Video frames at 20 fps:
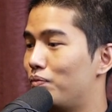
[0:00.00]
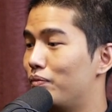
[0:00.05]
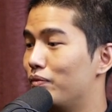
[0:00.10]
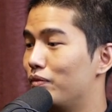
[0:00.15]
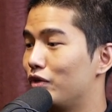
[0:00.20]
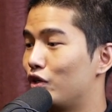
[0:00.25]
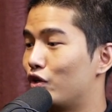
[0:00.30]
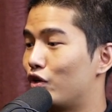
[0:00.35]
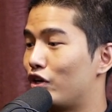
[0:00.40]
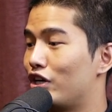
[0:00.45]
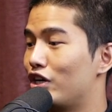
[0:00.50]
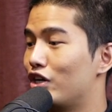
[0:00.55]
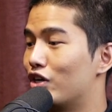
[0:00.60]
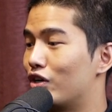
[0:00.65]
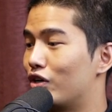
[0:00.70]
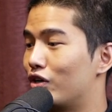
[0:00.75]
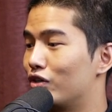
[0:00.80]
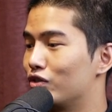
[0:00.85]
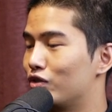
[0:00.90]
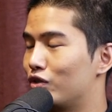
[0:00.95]
you're here,
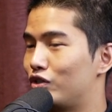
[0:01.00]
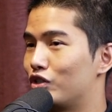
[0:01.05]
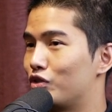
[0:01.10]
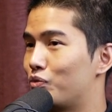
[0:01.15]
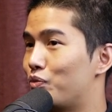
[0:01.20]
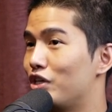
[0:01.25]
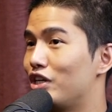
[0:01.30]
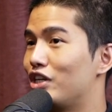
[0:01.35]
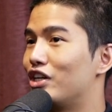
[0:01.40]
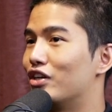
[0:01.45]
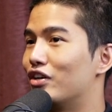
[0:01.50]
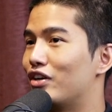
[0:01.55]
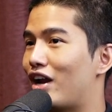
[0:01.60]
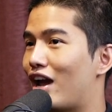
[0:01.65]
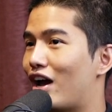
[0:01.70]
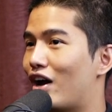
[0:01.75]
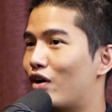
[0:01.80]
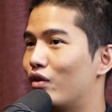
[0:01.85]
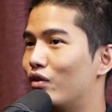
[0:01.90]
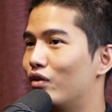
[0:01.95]
so just be here
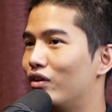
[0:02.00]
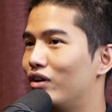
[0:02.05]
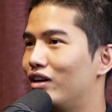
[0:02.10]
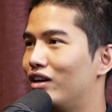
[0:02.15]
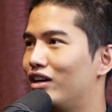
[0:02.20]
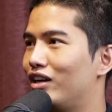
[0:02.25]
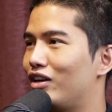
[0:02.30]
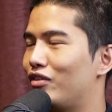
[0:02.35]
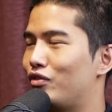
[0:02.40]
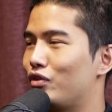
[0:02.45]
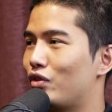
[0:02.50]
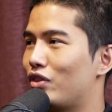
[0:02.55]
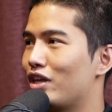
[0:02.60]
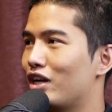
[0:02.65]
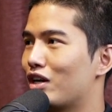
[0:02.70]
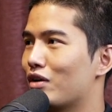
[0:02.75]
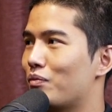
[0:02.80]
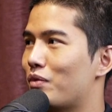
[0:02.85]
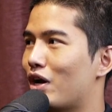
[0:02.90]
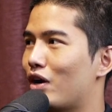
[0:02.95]
now. If you think
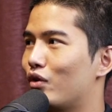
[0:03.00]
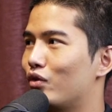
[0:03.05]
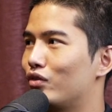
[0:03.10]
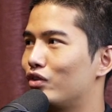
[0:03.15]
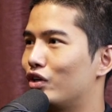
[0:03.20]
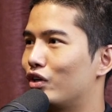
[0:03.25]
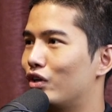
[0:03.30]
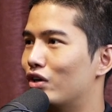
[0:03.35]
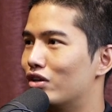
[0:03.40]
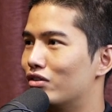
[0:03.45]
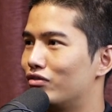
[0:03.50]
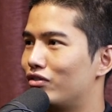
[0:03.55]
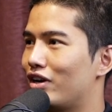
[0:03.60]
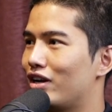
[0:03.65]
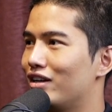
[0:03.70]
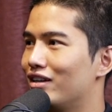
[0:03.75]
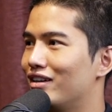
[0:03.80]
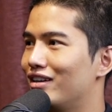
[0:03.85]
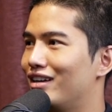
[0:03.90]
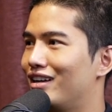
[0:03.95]
about your girlfriend,
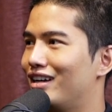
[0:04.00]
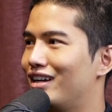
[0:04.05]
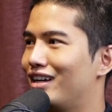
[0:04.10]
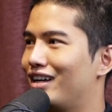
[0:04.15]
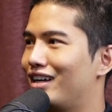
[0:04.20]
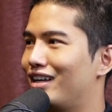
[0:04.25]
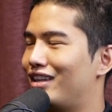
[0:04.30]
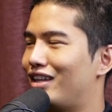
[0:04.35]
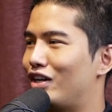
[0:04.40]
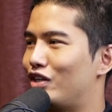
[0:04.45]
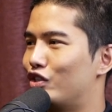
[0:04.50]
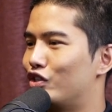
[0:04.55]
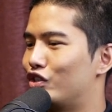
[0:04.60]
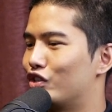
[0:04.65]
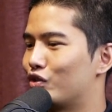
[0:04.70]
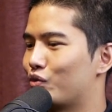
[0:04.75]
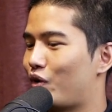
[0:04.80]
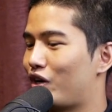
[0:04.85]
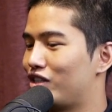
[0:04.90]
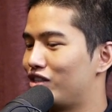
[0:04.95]
then you're just
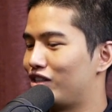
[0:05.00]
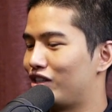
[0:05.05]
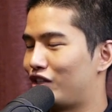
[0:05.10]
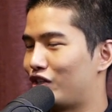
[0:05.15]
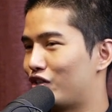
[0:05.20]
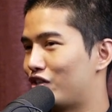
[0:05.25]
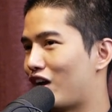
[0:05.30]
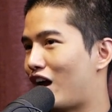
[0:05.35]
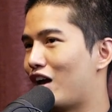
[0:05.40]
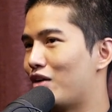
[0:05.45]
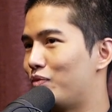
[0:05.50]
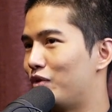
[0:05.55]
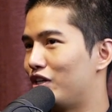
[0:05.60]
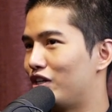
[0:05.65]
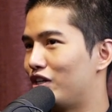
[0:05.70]
wasting your time in here.